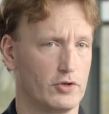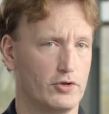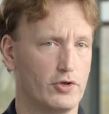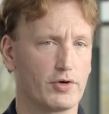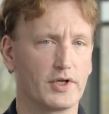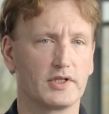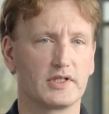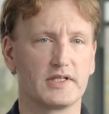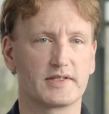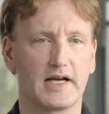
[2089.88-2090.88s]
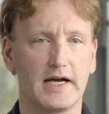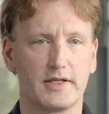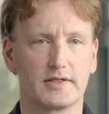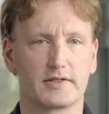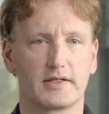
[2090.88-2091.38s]
During the
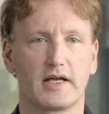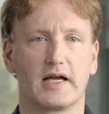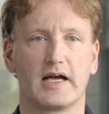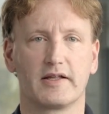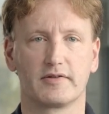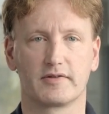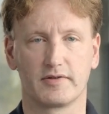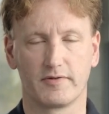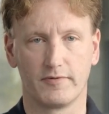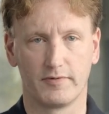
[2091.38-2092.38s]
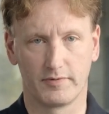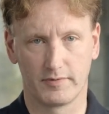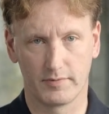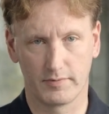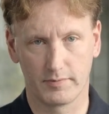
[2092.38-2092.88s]
designs and
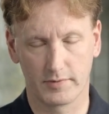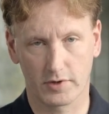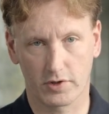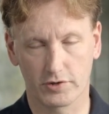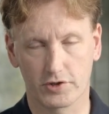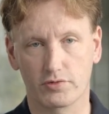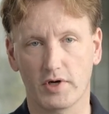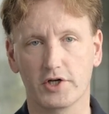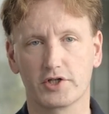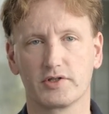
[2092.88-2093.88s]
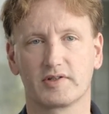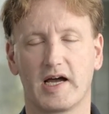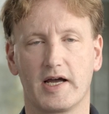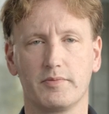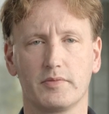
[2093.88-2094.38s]
construction
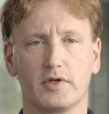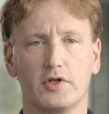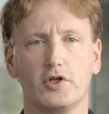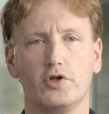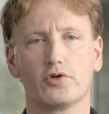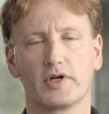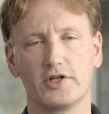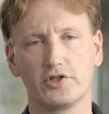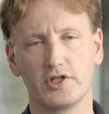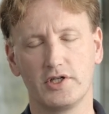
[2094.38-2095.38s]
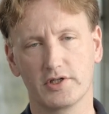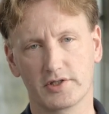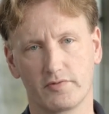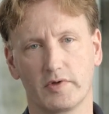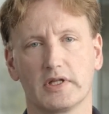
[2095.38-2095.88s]
time, your
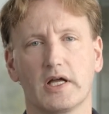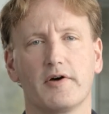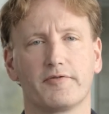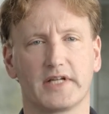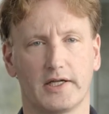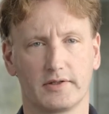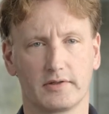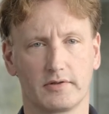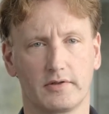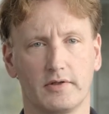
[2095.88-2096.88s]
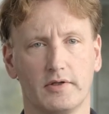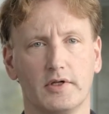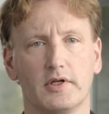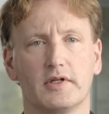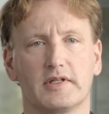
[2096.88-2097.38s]
engineers will love that.
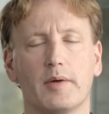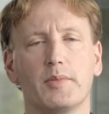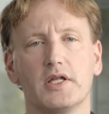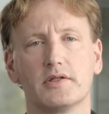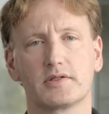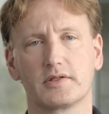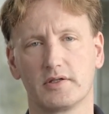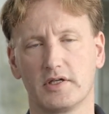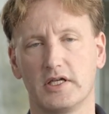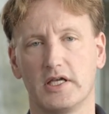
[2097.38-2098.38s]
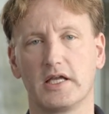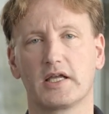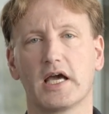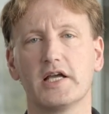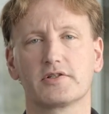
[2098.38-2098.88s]
That means in
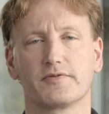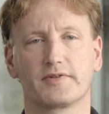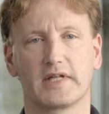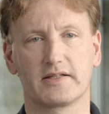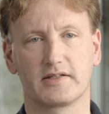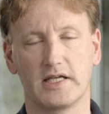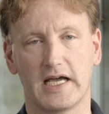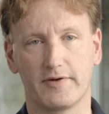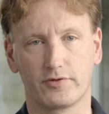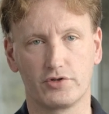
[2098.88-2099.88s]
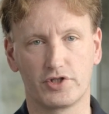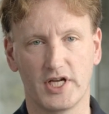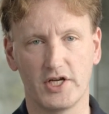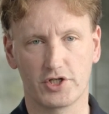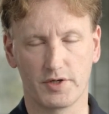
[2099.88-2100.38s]
case of that they have to
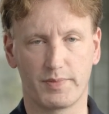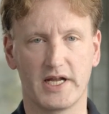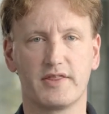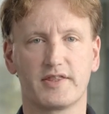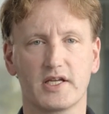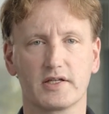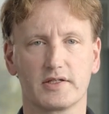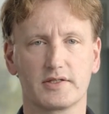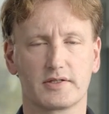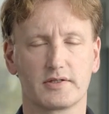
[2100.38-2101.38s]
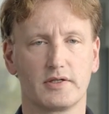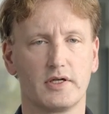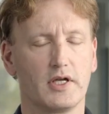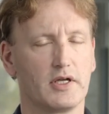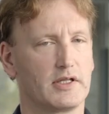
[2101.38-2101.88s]
change the plate thickness,
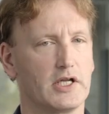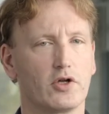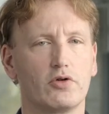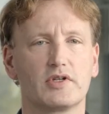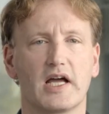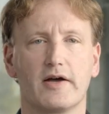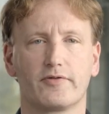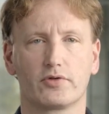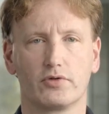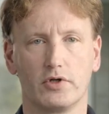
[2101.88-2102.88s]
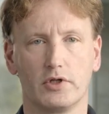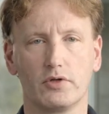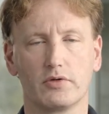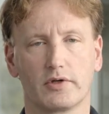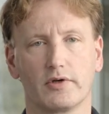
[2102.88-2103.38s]
they don't have to
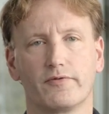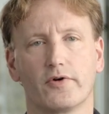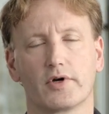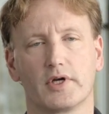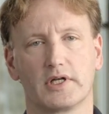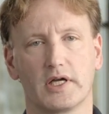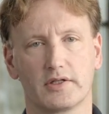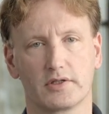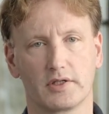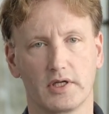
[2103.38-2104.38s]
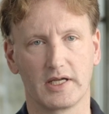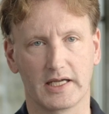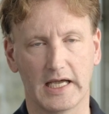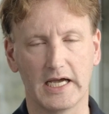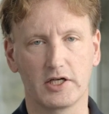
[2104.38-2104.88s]
look for another
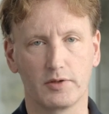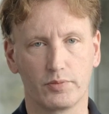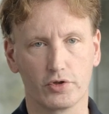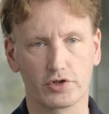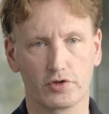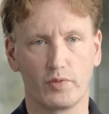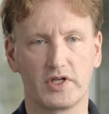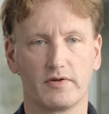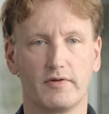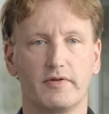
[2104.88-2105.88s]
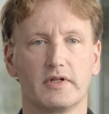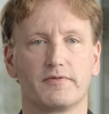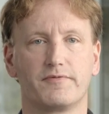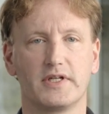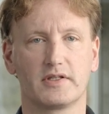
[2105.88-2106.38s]
guiding bush which will
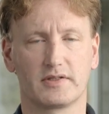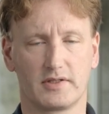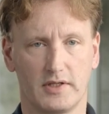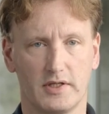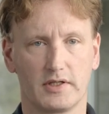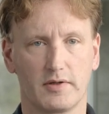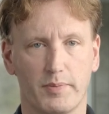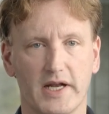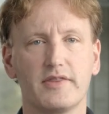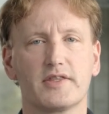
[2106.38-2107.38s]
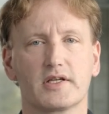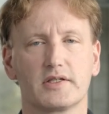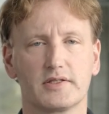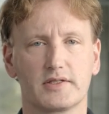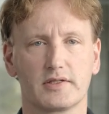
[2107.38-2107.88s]
fit the plate
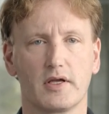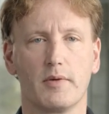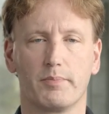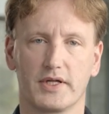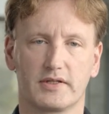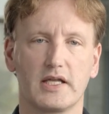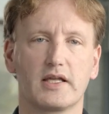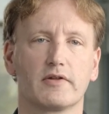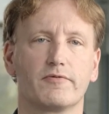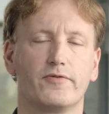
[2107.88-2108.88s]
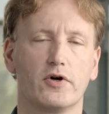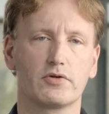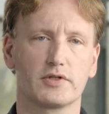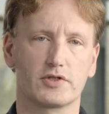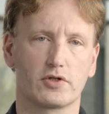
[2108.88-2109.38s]
thickness, but they can
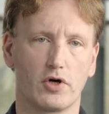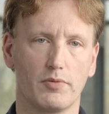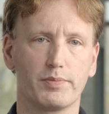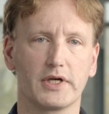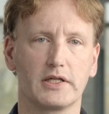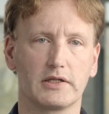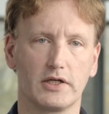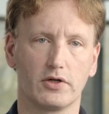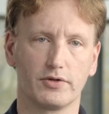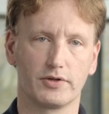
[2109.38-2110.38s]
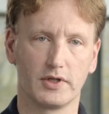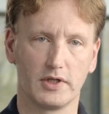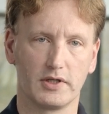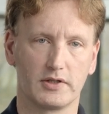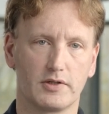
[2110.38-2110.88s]
focus completely on
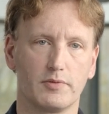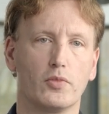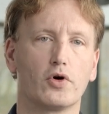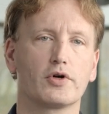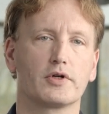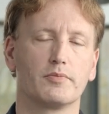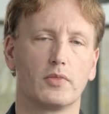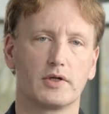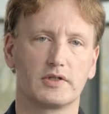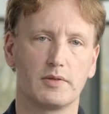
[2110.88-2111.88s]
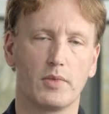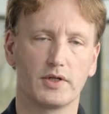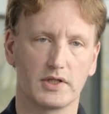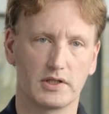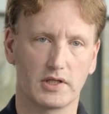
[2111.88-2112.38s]
the more
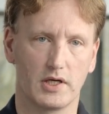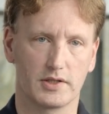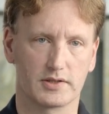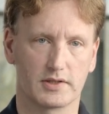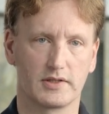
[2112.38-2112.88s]
demanding task.